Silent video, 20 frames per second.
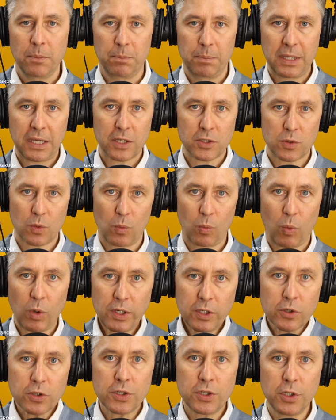Because what
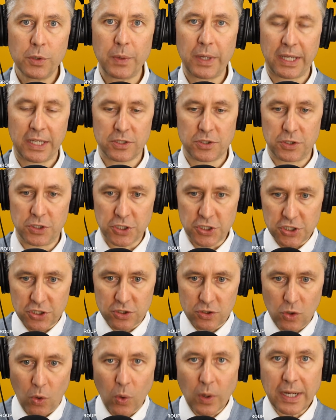you're doing is
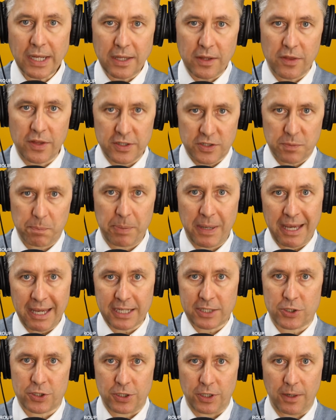distorting this
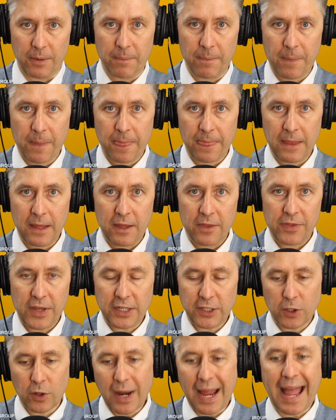picture
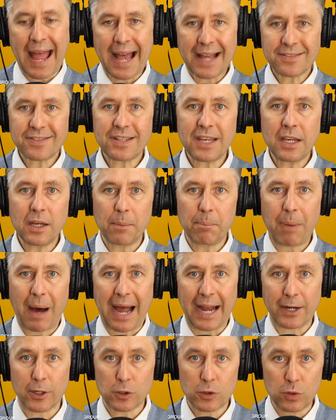that you're asking a
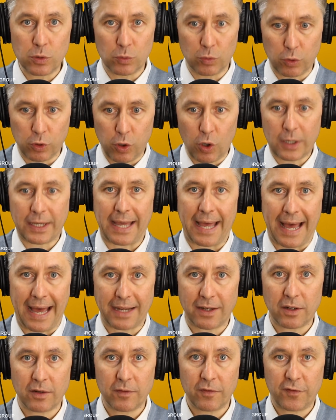buyer to look
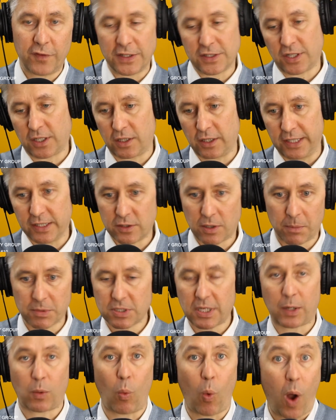at physically. It's almost
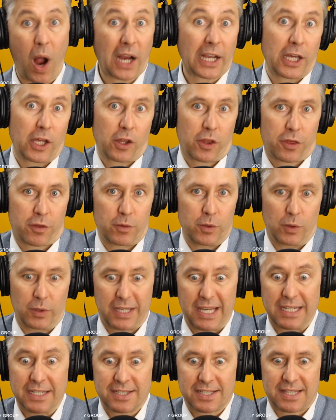like walking through,
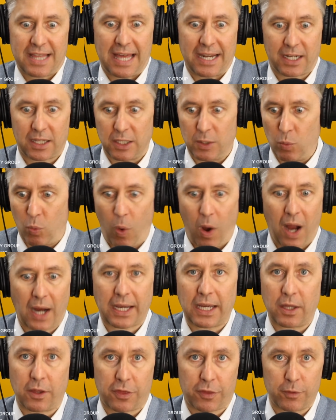kinesthetically
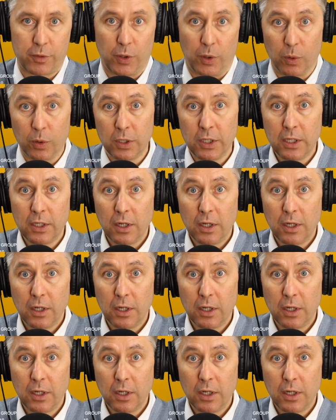walking through